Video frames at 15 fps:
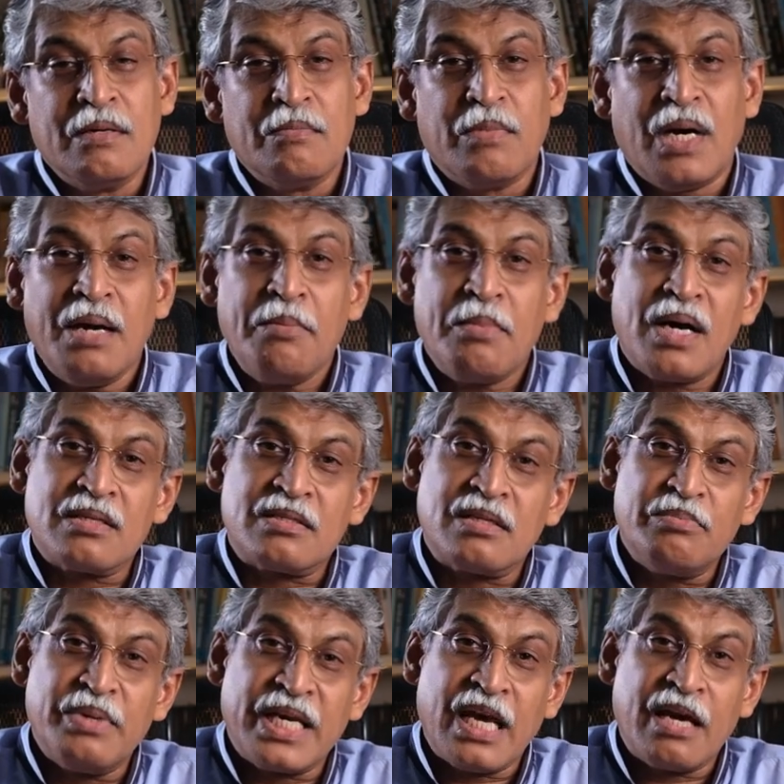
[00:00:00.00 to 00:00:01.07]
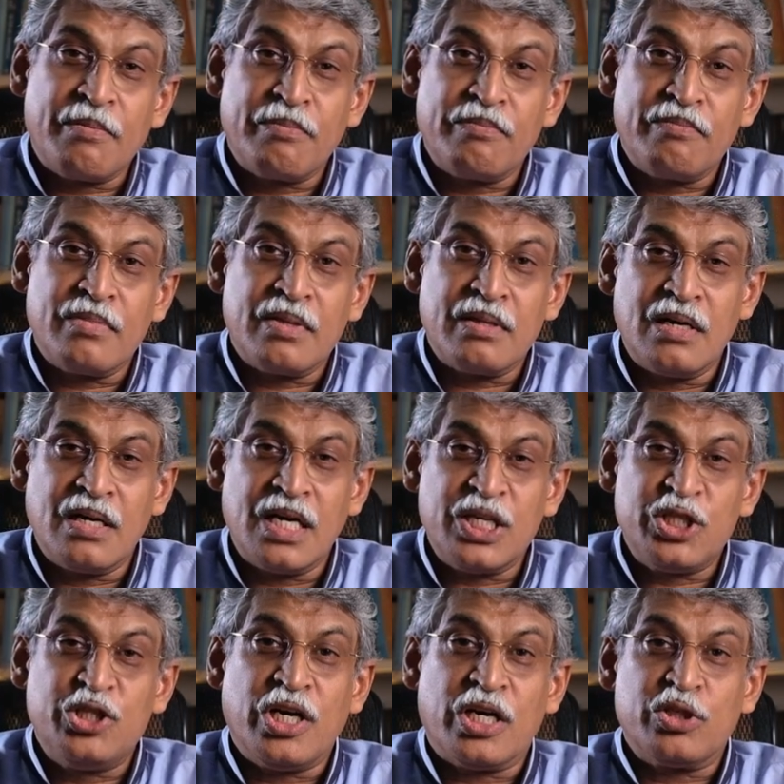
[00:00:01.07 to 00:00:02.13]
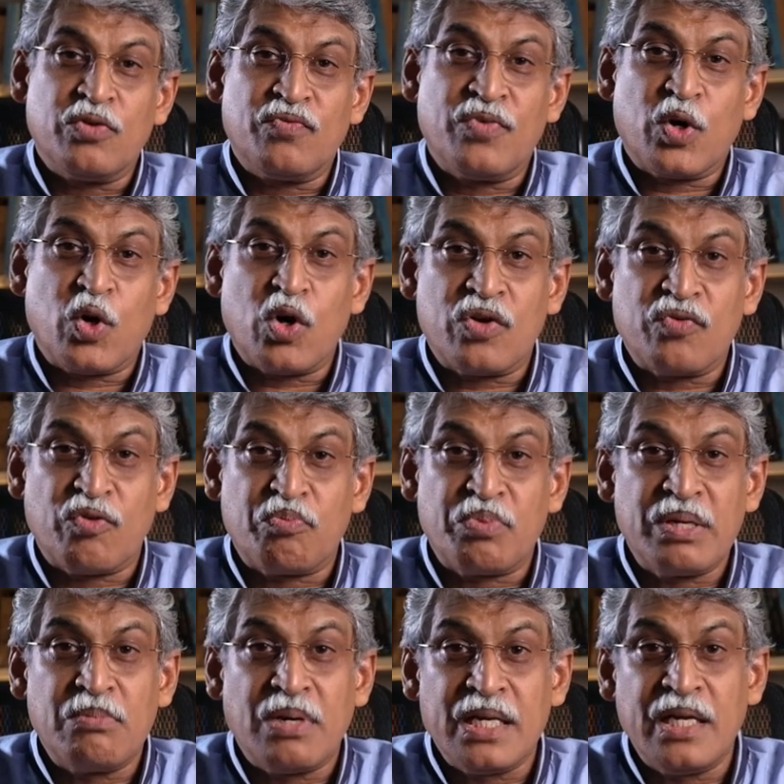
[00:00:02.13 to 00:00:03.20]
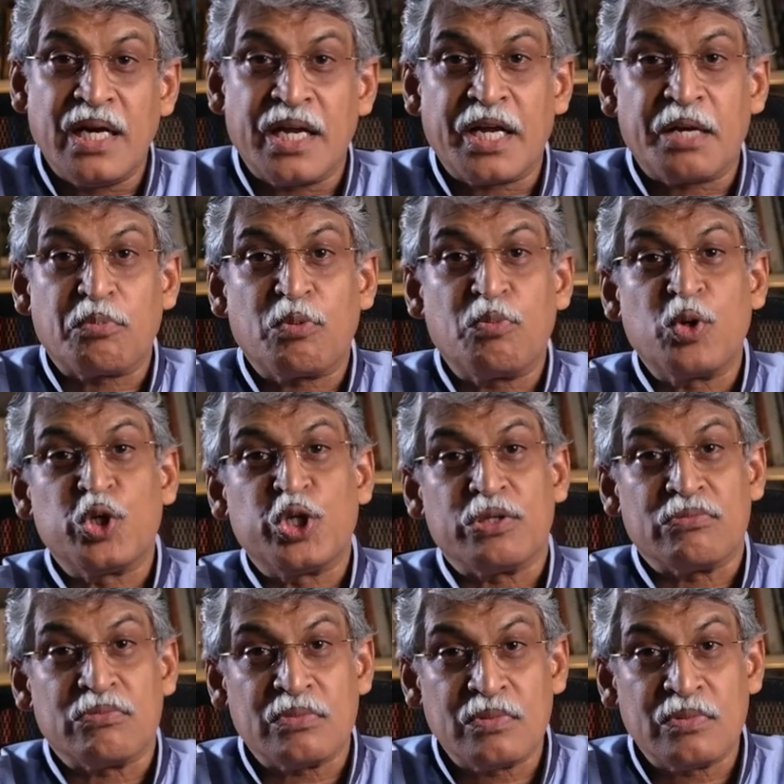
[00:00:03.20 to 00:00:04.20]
My master became a judge of the Court of Appeal by direct promotion.